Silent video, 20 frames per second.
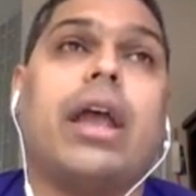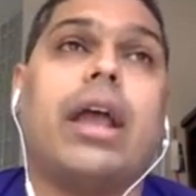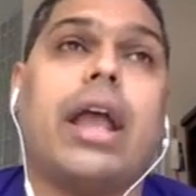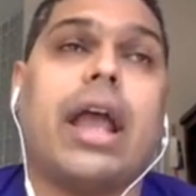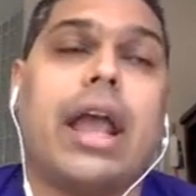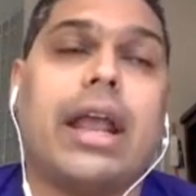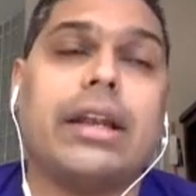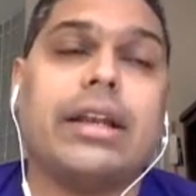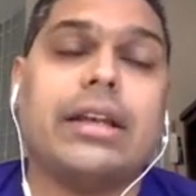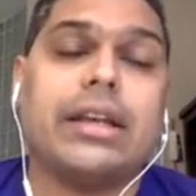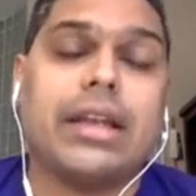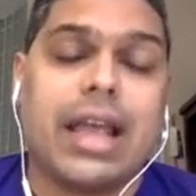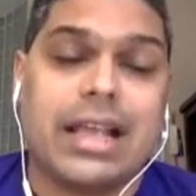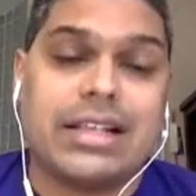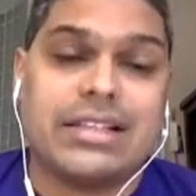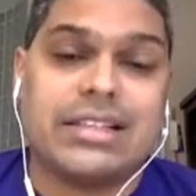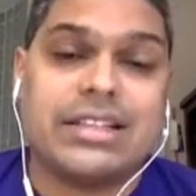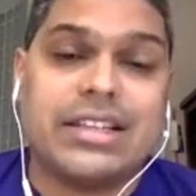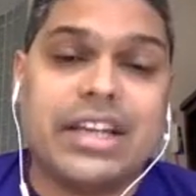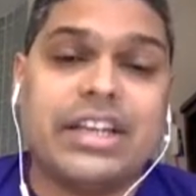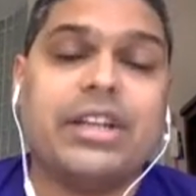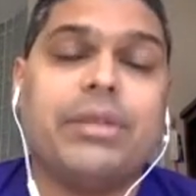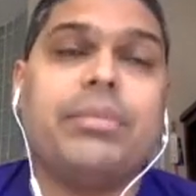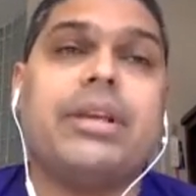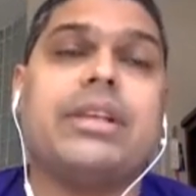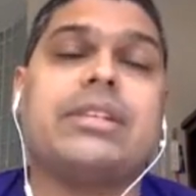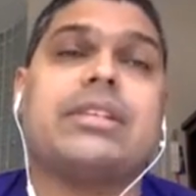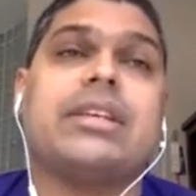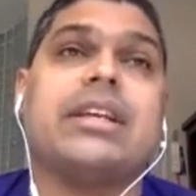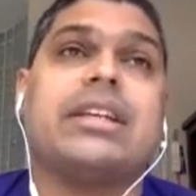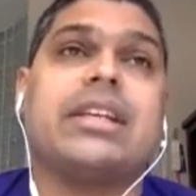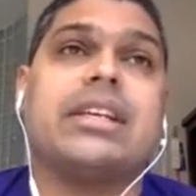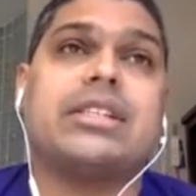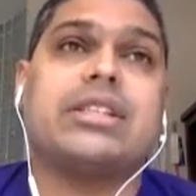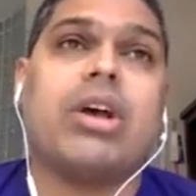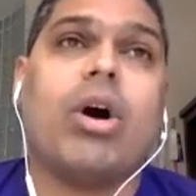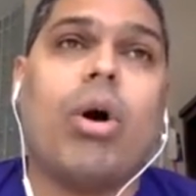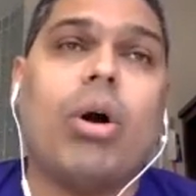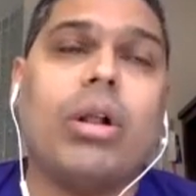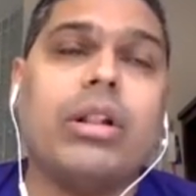and as a database, it
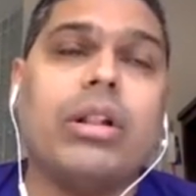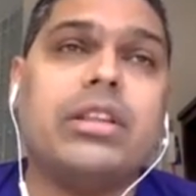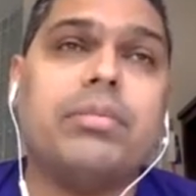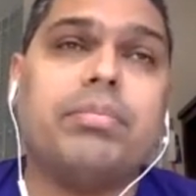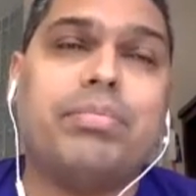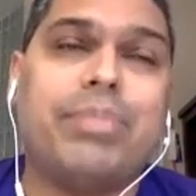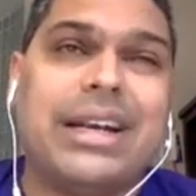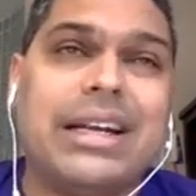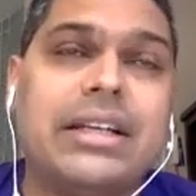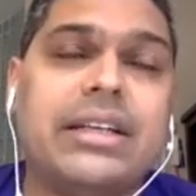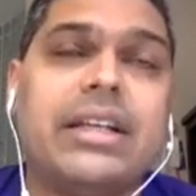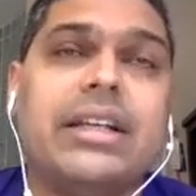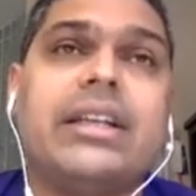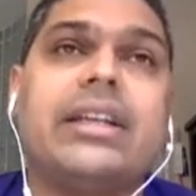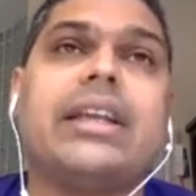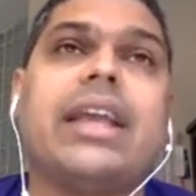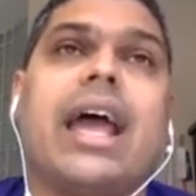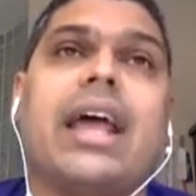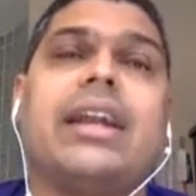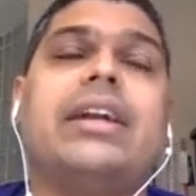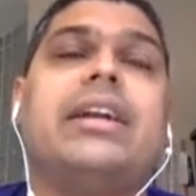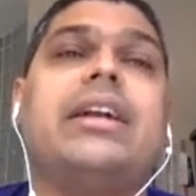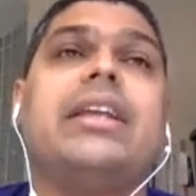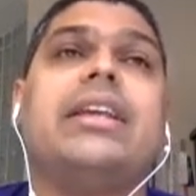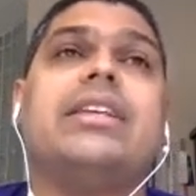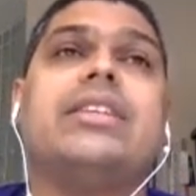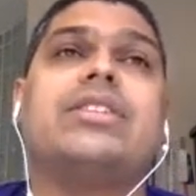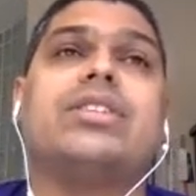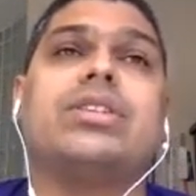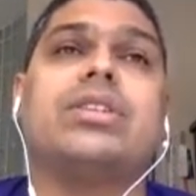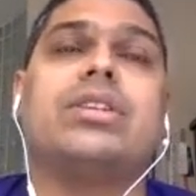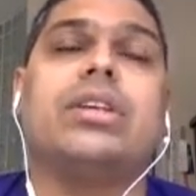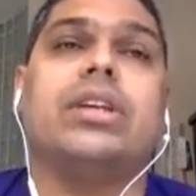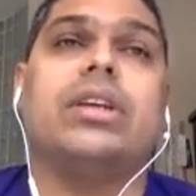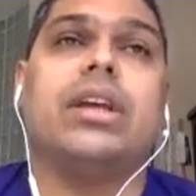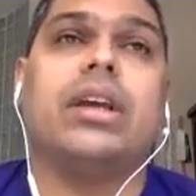has all the built in guarantees,